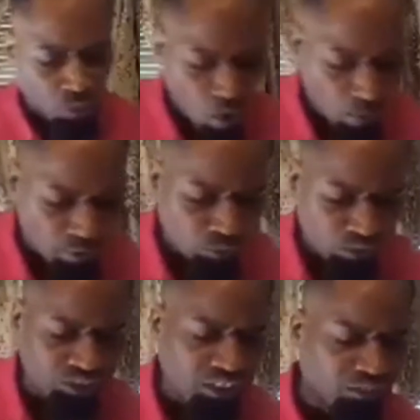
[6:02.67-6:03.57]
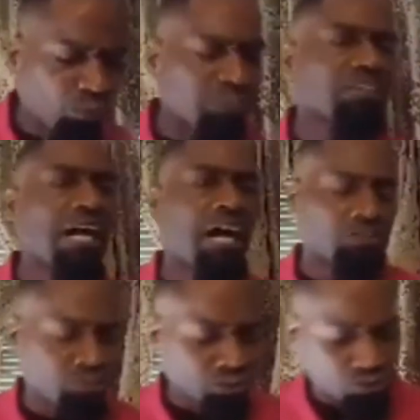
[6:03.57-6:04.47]
woman when she is with
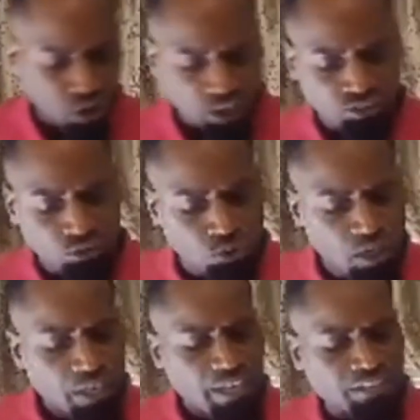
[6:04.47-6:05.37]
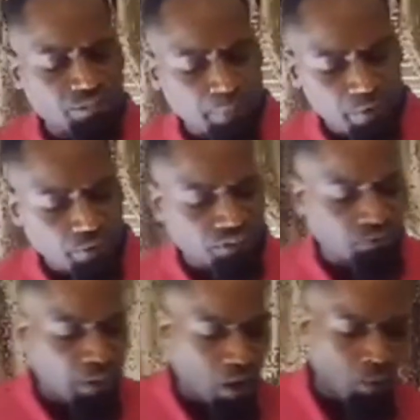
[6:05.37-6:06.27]
child, she starts to experience
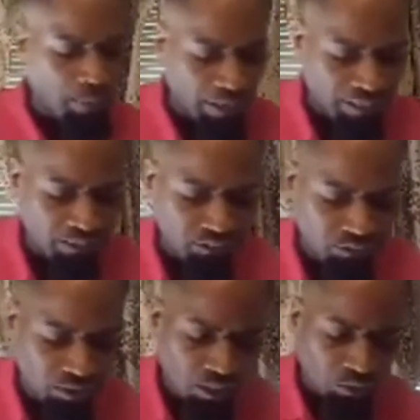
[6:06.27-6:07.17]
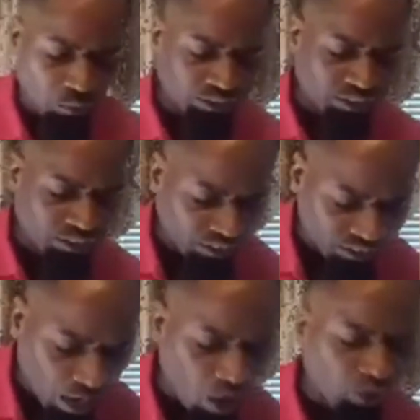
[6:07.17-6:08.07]
small pains, which is, is
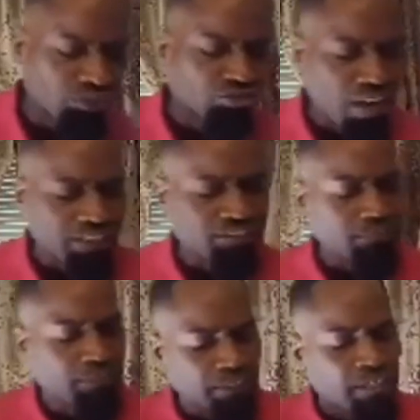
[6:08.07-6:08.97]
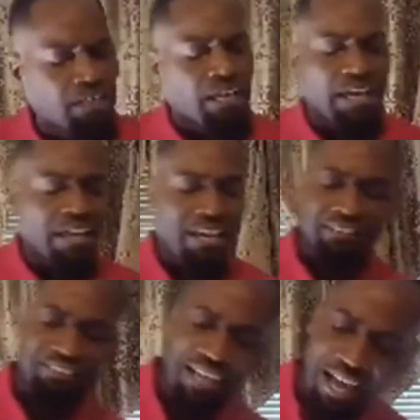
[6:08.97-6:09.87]
called contractions. But
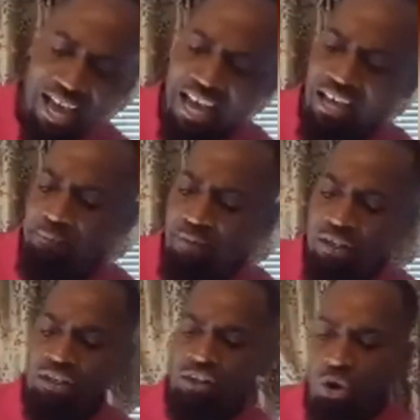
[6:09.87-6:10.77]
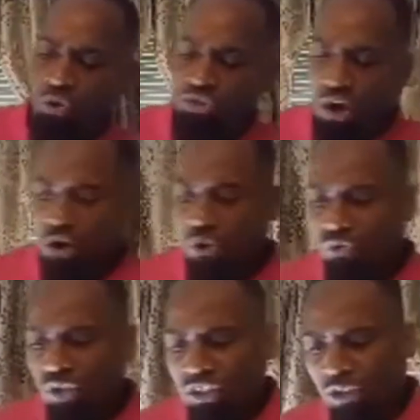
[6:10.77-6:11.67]
as time goes
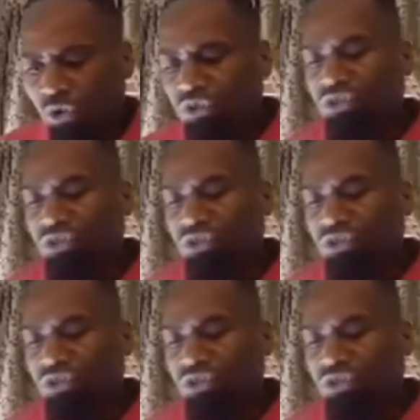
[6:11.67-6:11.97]
on, those